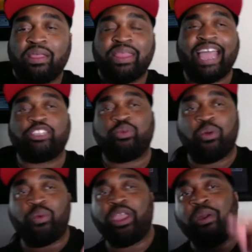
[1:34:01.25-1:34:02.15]
That's what
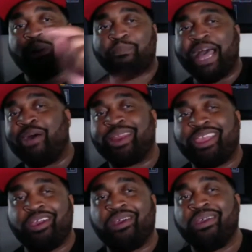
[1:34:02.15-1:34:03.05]
we are about
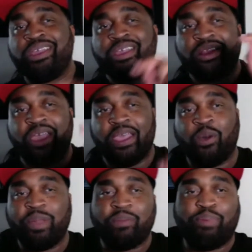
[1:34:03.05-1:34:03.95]
here, to
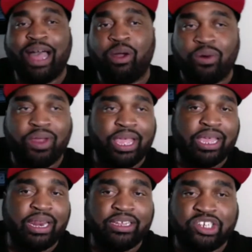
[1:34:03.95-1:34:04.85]
help empower
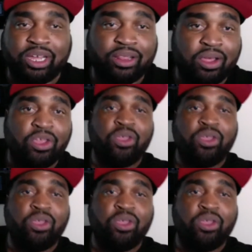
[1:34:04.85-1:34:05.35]
in each other.